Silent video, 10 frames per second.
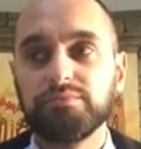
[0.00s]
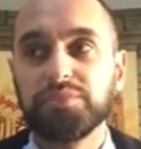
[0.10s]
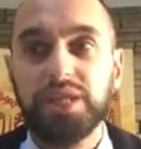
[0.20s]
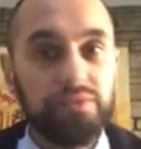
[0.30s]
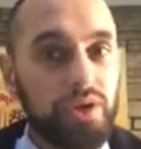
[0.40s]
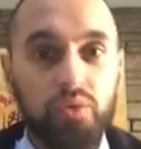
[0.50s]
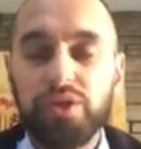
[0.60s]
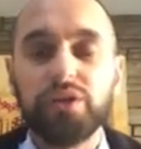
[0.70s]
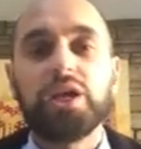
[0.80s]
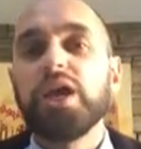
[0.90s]

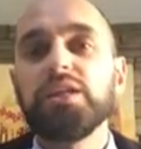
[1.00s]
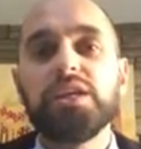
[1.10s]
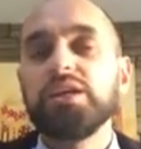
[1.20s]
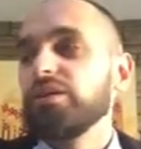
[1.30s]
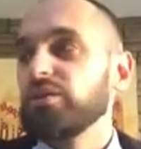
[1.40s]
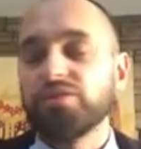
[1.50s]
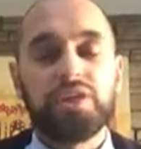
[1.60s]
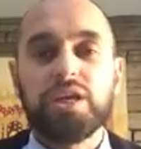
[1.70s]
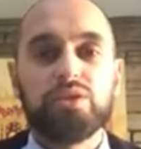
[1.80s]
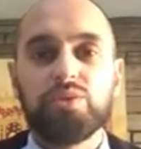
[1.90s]
without
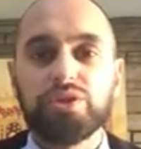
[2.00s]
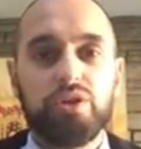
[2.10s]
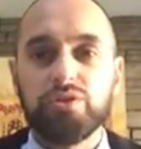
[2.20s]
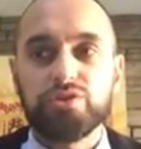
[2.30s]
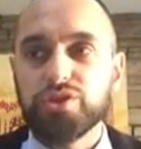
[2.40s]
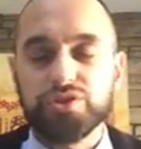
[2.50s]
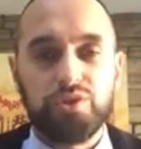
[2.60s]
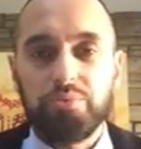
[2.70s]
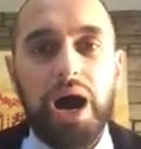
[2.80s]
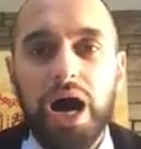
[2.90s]
anything in return, just
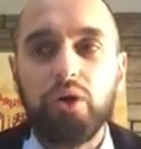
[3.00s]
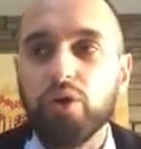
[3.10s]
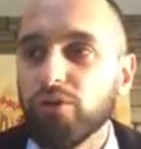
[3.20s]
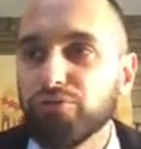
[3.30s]
the power